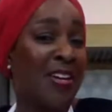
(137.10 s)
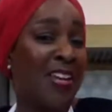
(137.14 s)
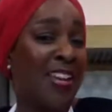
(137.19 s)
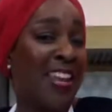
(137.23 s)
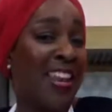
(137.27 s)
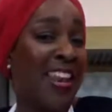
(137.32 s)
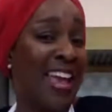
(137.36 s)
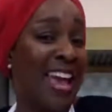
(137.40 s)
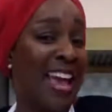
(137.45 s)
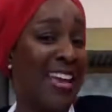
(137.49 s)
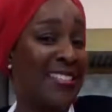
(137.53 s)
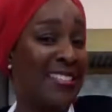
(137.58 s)

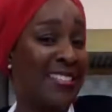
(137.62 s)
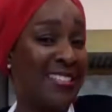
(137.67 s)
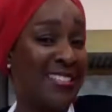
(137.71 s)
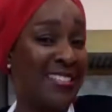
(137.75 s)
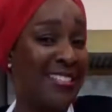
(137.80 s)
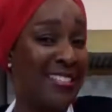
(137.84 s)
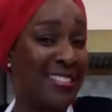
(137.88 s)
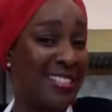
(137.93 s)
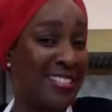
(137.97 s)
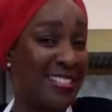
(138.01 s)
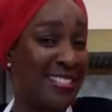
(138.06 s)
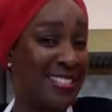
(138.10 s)
classy
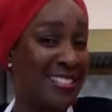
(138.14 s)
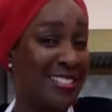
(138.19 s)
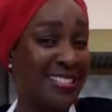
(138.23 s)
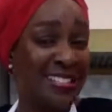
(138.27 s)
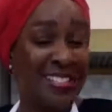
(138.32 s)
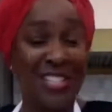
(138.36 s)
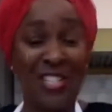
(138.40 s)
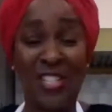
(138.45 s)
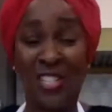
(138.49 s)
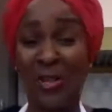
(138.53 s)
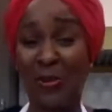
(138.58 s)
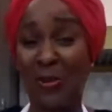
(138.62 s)
dishes
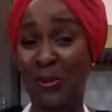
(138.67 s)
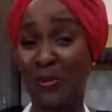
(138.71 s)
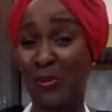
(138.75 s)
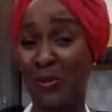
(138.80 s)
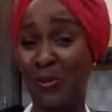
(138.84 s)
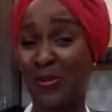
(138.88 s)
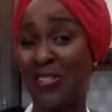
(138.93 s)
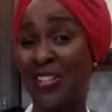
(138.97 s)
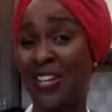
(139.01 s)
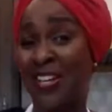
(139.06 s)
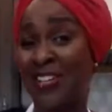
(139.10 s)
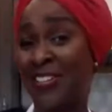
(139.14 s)
that she would
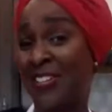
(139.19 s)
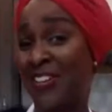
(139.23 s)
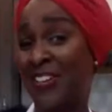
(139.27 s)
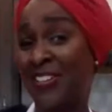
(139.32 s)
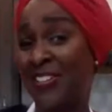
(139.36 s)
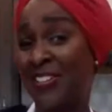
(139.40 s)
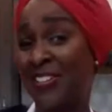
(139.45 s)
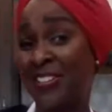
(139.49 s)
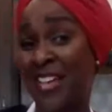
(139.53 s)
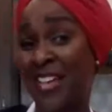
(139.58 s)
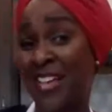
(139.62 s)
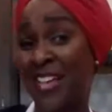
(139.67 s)
present
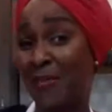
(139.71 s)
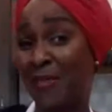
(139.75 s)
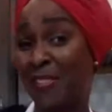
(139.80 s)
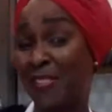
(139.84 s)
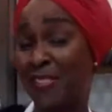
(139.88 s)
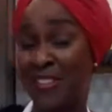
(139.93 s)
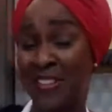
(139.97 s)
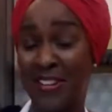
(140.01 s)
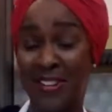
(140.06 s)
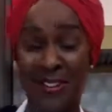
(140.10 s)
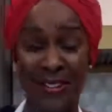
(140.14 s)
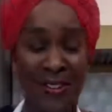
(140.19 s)
on Sabbath
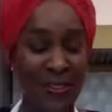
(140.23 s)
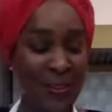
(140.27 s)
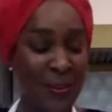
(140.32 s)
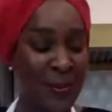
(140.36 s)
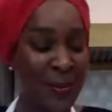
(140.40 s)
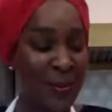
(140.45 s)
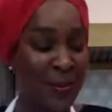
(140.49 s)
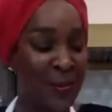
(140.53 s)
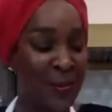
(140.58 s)
dinner.